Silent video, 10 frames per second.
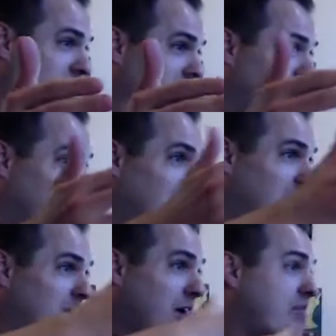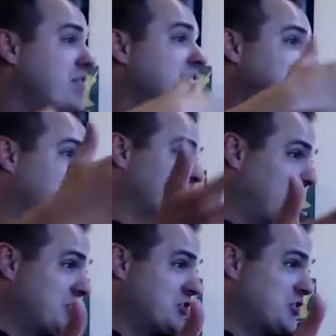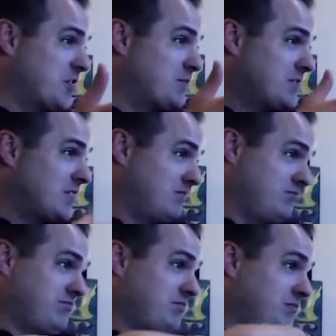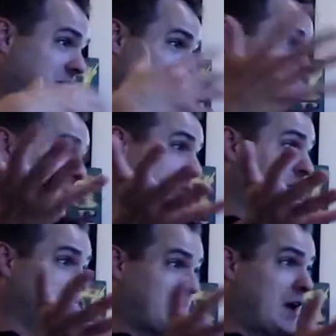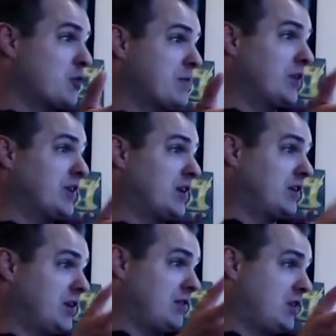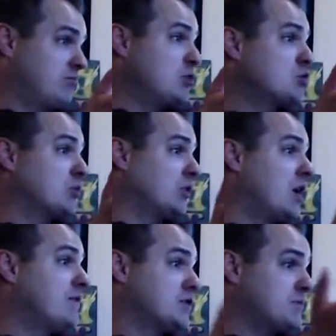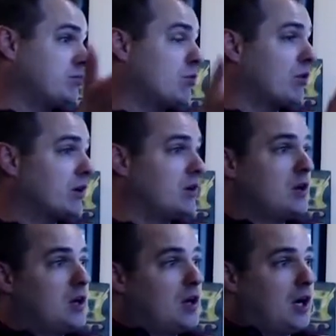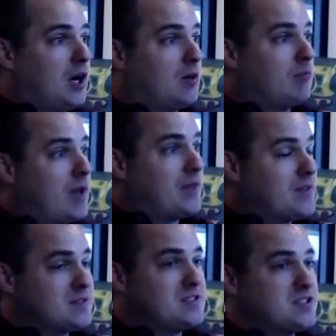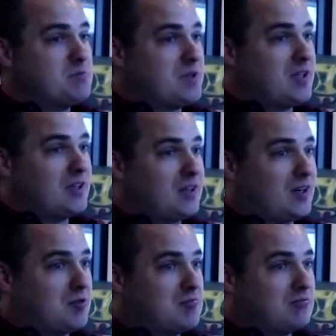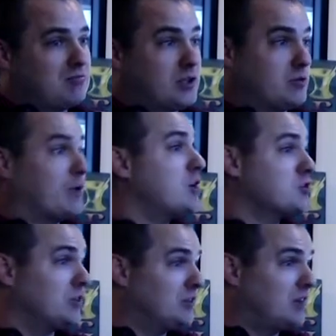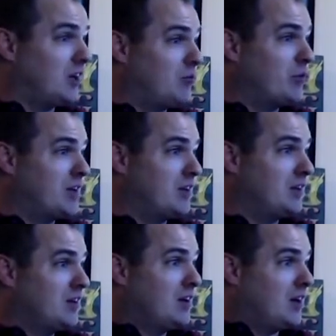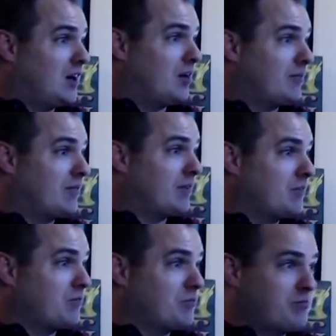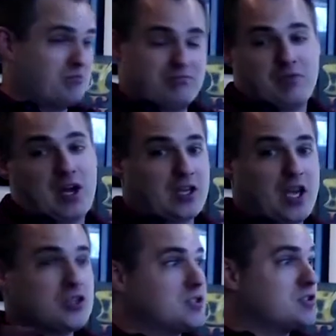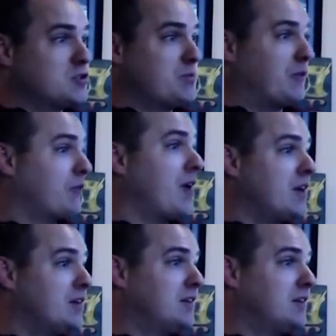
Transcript: Authentic relationships where there's accountability and mutual love and support. Right. And this needs to be multiracial. We need Caucasians to befriend